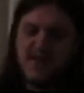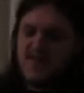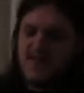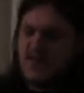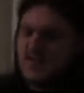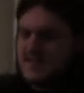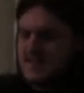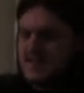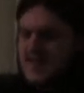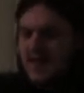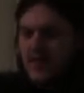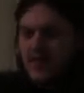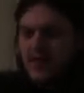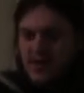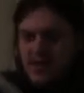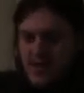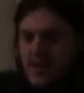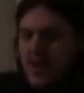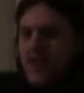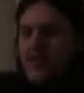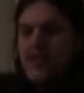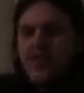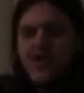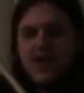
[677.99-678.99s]
that
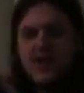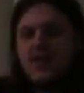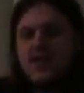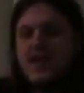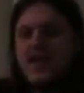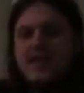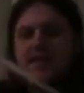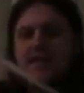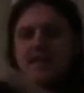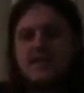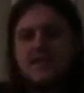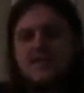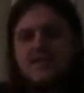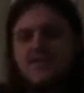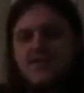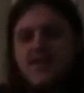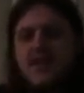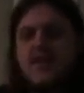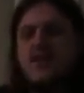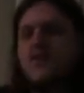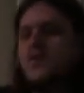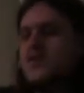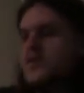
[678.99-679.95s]
sound nothing like this, right?